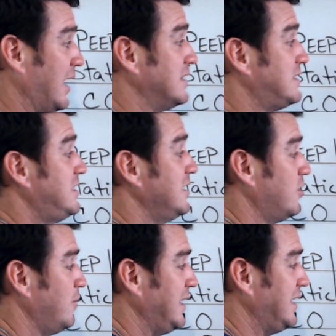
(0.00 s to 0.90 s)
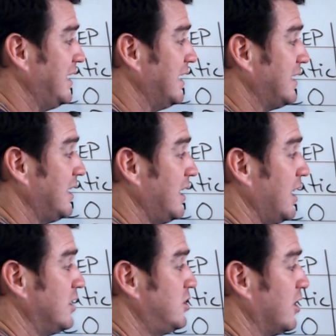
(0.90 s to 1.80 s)
until we get
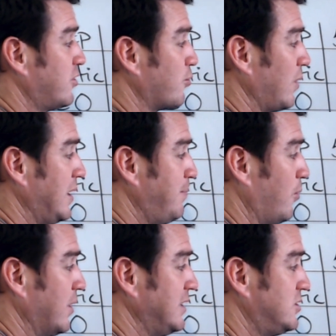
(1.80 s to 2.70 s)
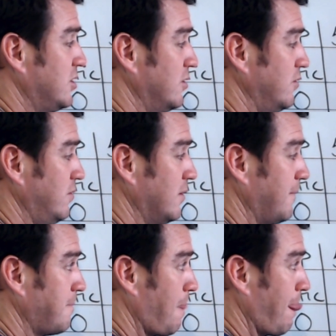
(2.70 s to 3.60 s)
to 3.2.
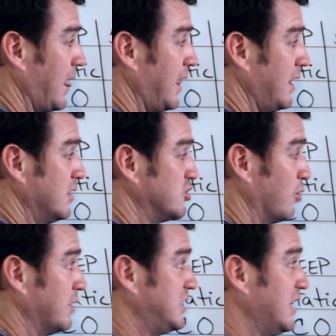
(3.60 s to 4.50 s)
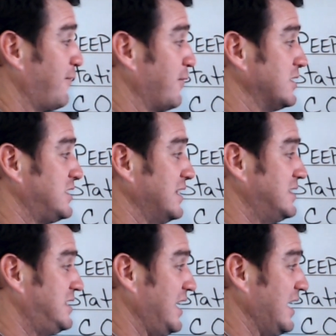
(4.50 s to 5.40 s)
So the difference
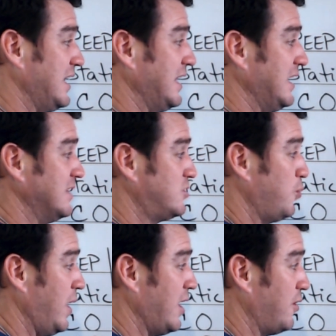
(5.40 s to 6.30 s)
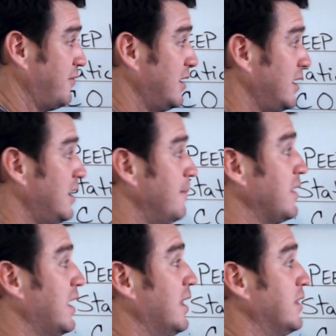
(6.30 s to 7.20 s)
in 10 and 12,
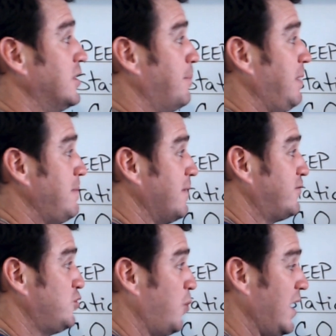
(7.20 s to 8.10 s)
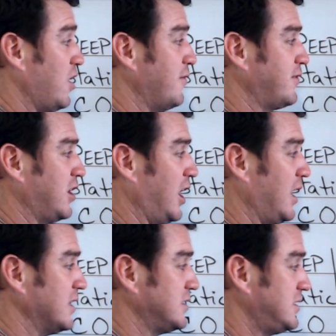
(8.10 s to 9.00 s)
the peep of 12
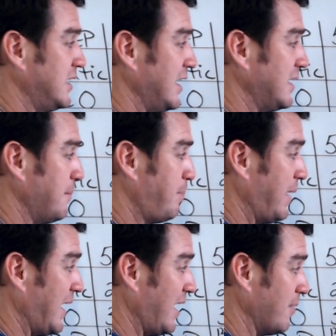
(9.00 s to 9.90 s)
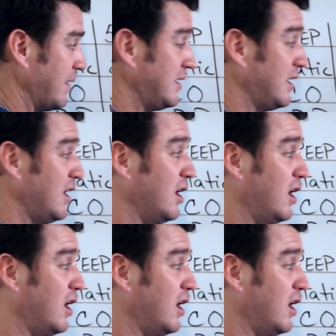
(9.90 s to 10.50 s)
caused an impairment